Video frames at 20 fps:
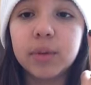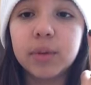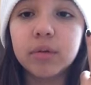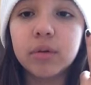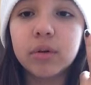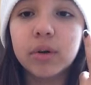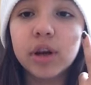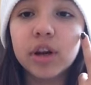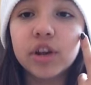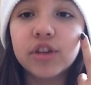we were
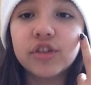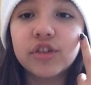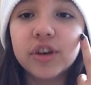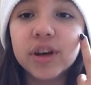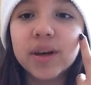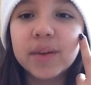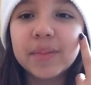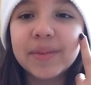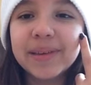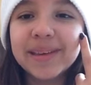going on a
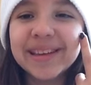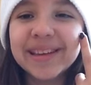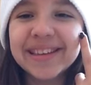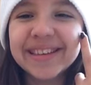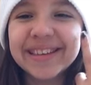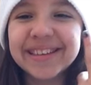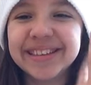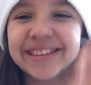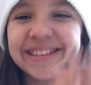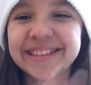trip.
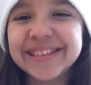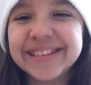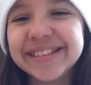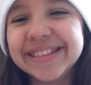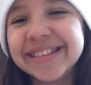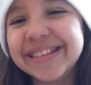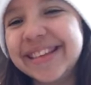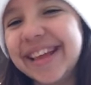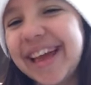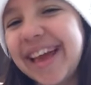
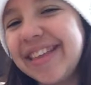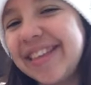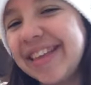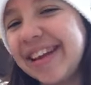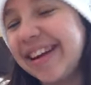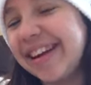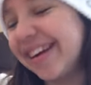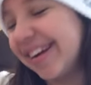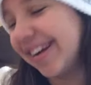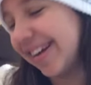Hey
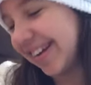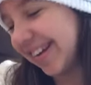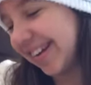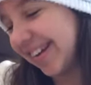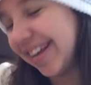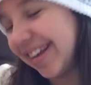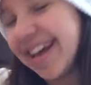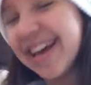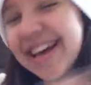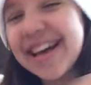there.
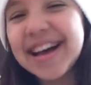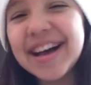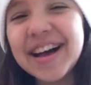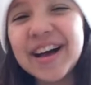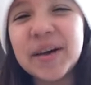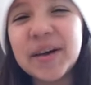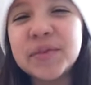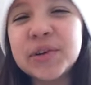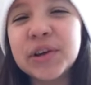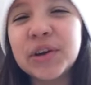
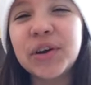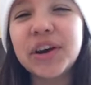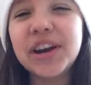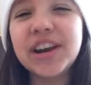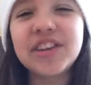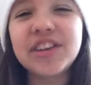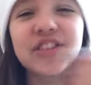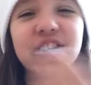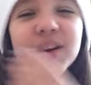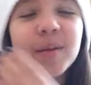We were
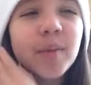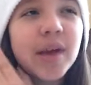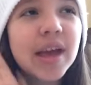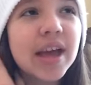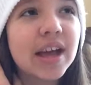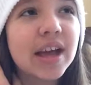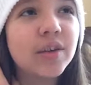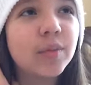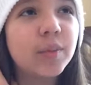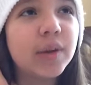going on a trip,
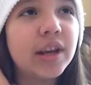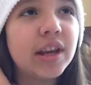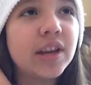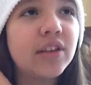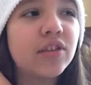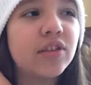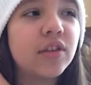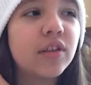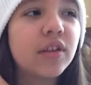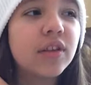and we
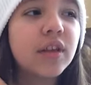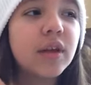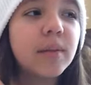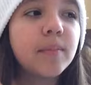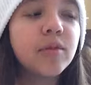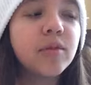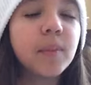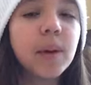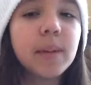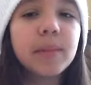needed
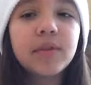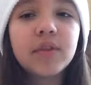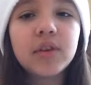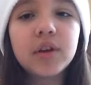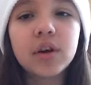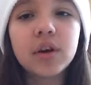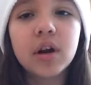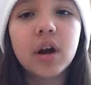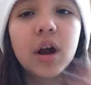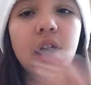them to
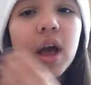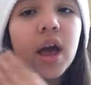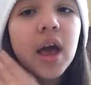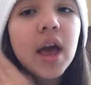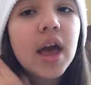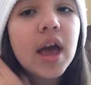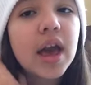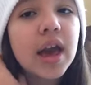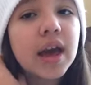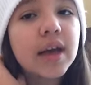babysit her,
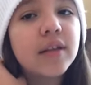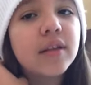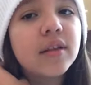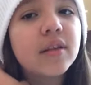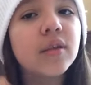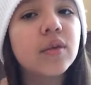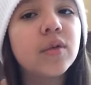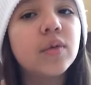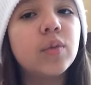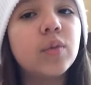
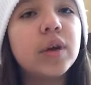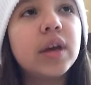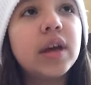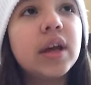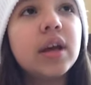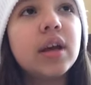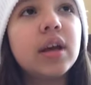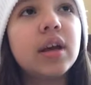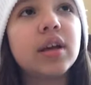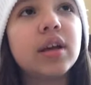and
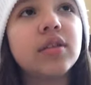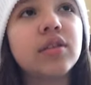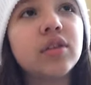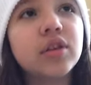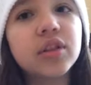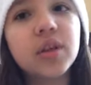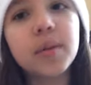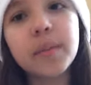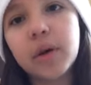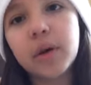we
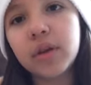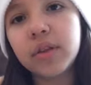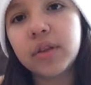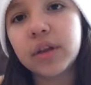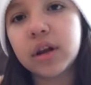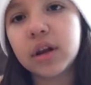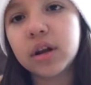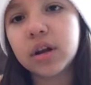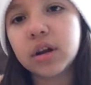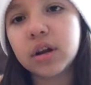took them on
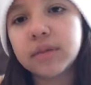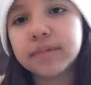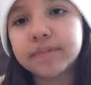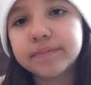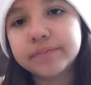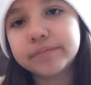there